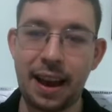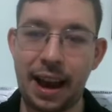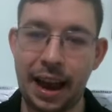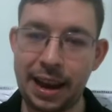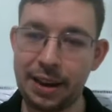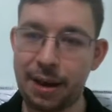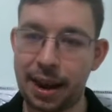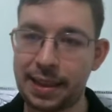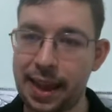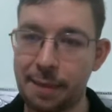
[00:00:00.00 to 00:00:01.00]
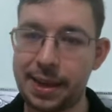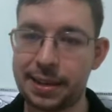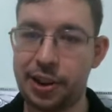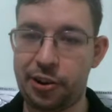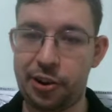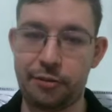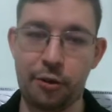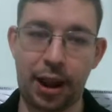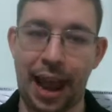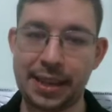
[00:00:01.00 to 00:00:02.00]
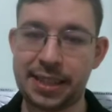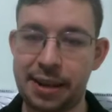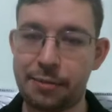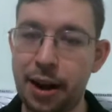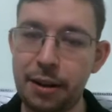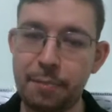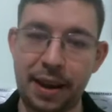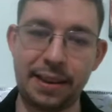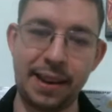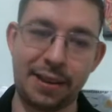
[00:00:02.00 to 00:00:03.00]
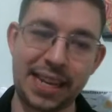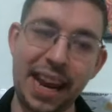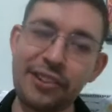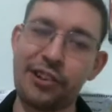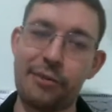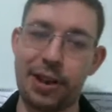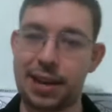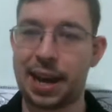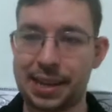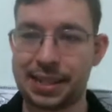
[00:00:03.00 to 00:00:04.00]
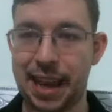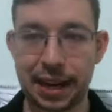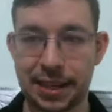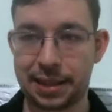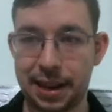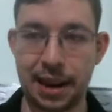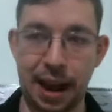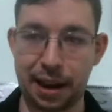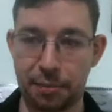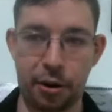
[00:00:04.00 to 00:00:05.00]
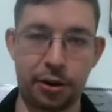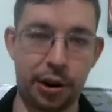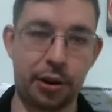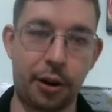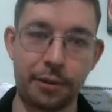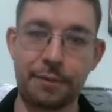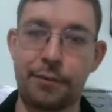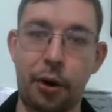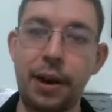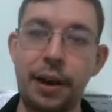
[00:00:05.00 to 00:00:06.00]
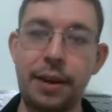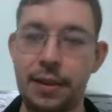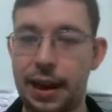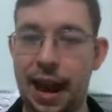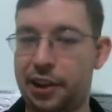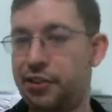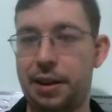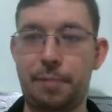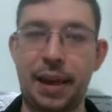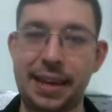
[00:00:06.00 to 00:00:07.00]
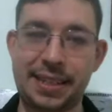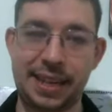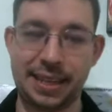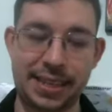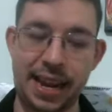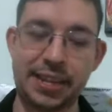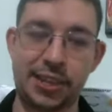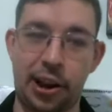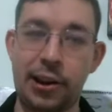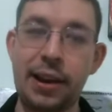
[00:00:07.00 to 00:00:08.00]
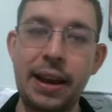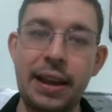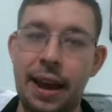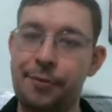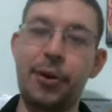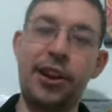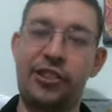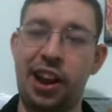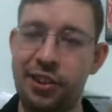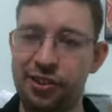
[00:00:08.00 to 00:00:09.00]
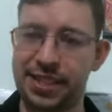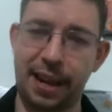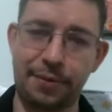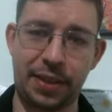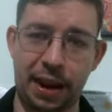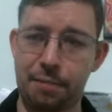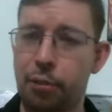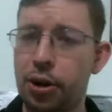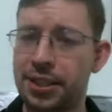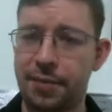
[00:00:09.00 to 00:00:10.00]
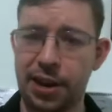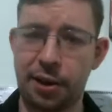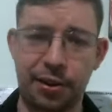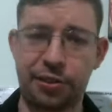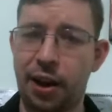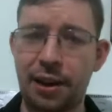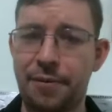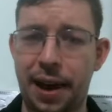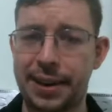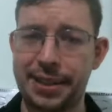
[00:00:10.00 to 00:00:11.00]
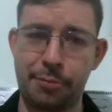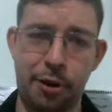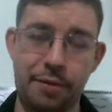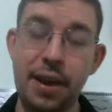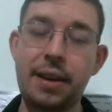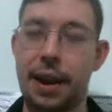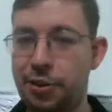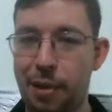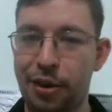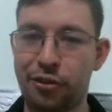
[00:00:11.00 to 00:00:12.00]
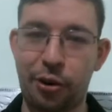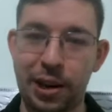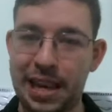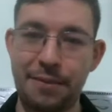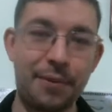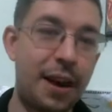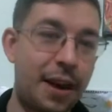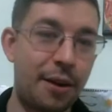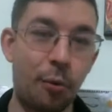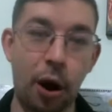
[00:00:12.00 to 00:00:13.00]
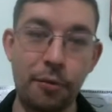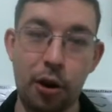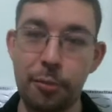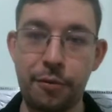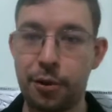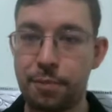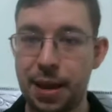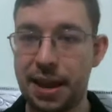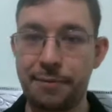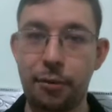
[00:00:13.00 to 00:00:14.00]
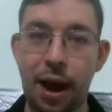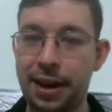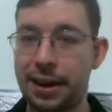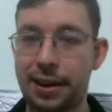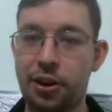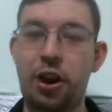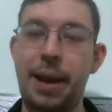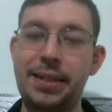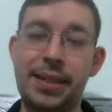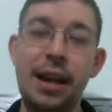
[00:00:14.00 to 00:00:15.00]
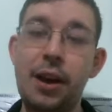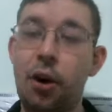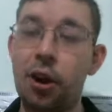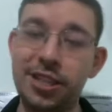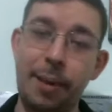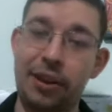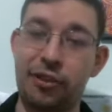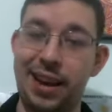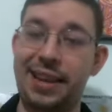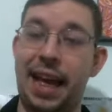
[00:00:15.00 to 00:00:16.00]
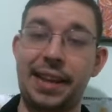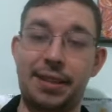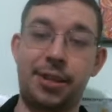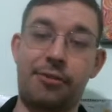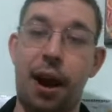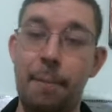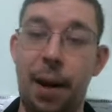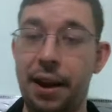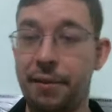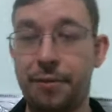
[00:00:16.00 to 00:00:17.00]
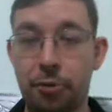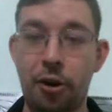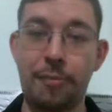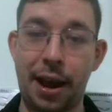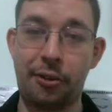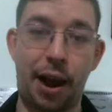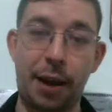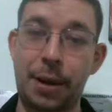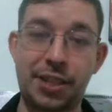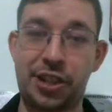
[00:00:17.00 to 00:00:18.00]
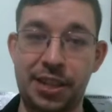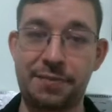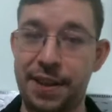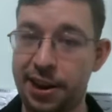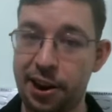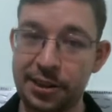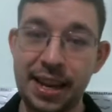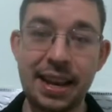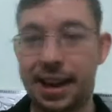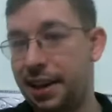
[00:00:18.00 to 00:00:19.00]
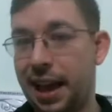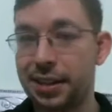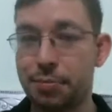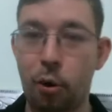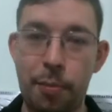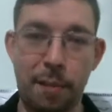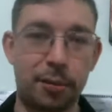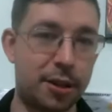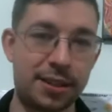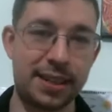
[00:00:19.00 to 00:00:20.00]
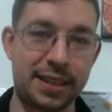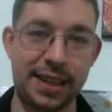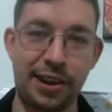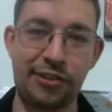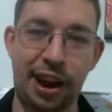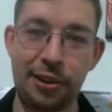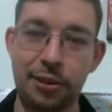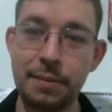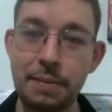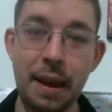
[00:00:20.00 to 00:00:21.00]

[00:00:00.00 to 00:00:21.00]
Anyway, the game continued rook ac1, but there was actually a really nice tactic that Nakamura could have gone for that actually the players didn't see. So if you want to challenge yourself, then pause the video and try to find this move, and do make sure to leave what your move would be for white in the comments. Also, make sure to hit that subscribe button for more of my Grandmaster Chess videos. It allows more people also to see the channel.